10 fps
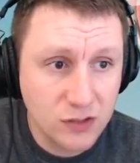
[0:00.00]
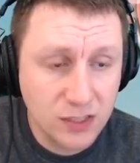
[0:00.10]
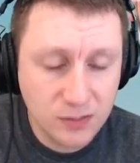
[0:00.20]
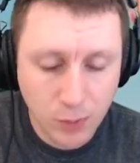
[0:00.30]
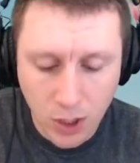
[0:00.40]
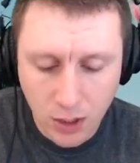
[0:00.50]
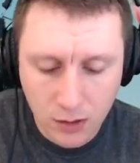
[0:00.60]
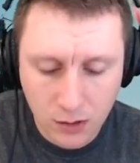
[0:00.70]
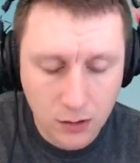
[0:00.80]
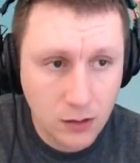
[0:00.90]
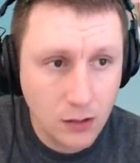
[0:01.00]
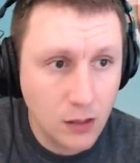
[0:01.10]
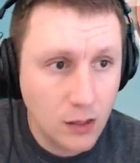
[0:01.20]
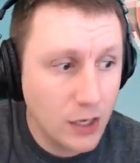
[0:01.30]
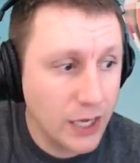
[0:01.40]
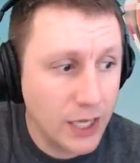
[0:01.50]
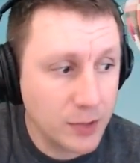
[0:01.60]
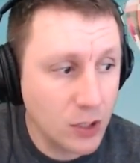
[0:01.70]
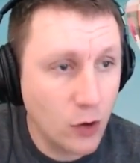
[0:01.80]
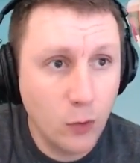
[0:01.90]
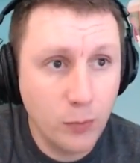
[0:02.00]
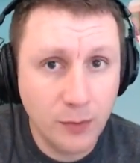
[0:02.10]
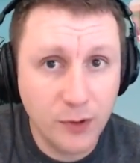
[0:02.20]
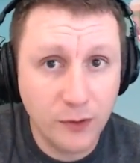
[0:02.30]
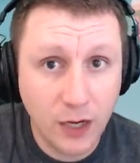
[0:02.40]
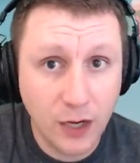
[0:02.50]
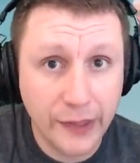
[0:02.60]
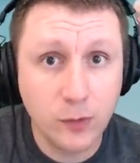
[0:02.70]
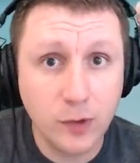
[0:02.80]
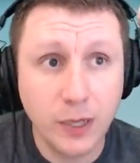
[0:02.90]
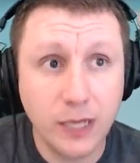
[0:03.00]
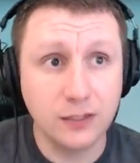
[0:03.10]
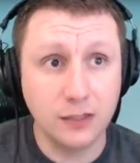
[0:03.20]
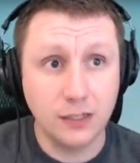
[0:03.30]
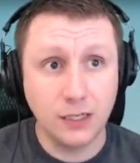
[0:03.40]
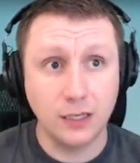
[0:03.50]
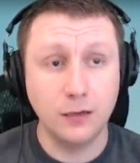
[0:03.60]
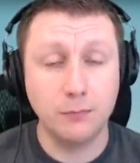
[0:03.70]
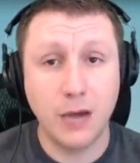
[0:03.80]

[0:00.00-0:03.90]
just this block, and I'm going to open up the file that we pasted the